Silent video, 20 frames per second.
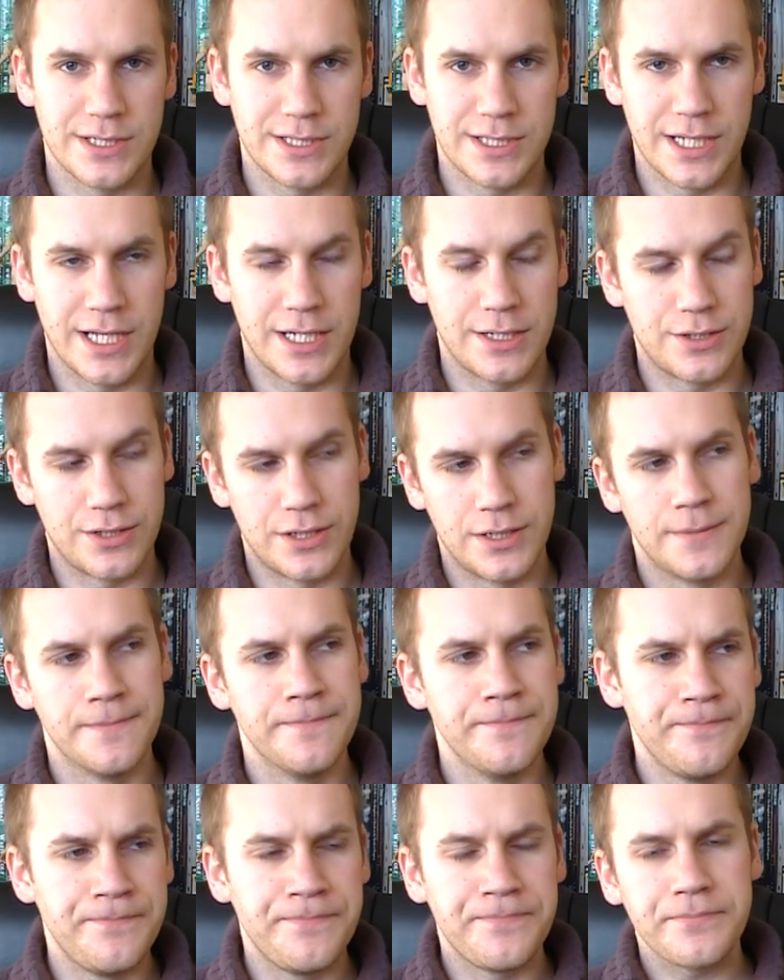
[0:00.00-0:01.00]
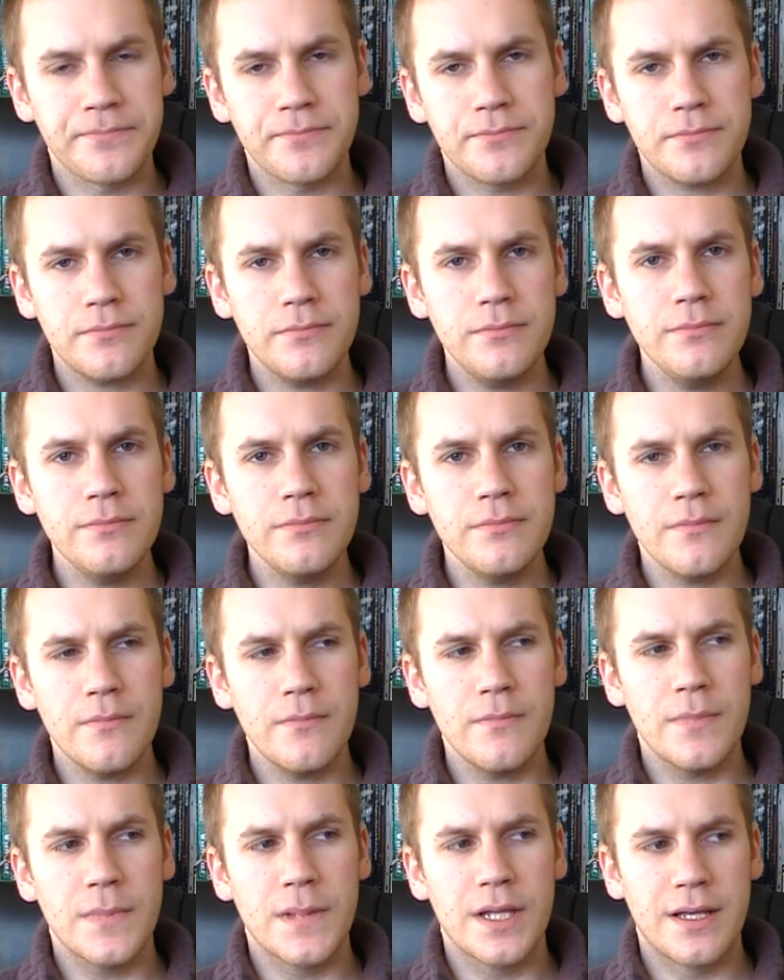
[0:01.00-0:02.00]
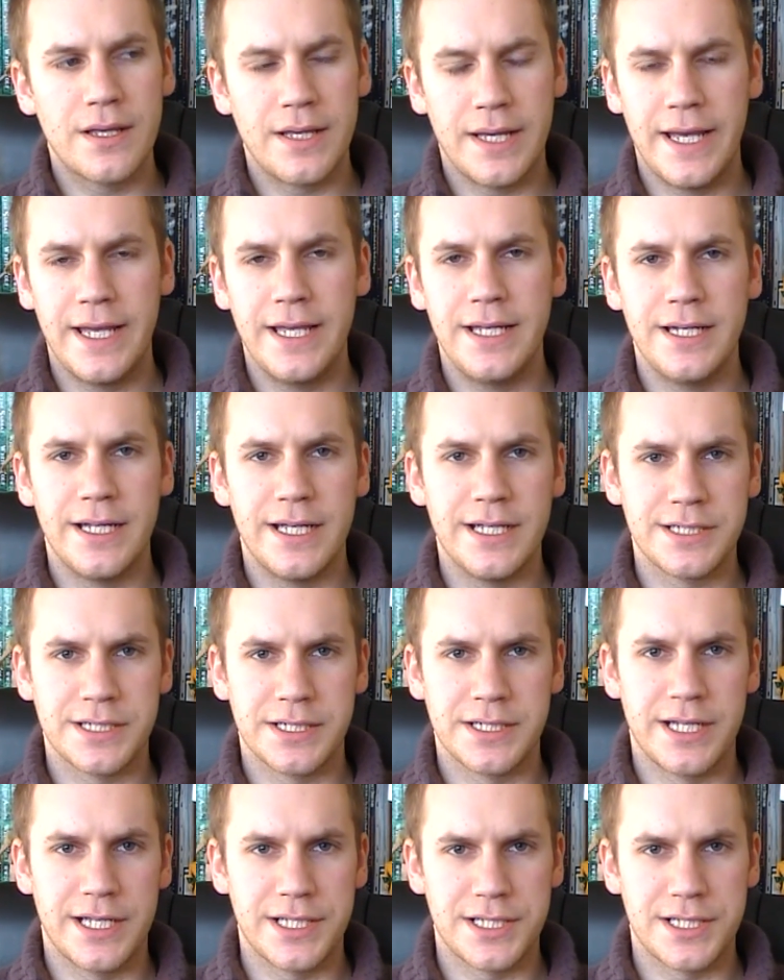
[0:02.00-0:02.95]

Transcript: et cetera. Cain isn't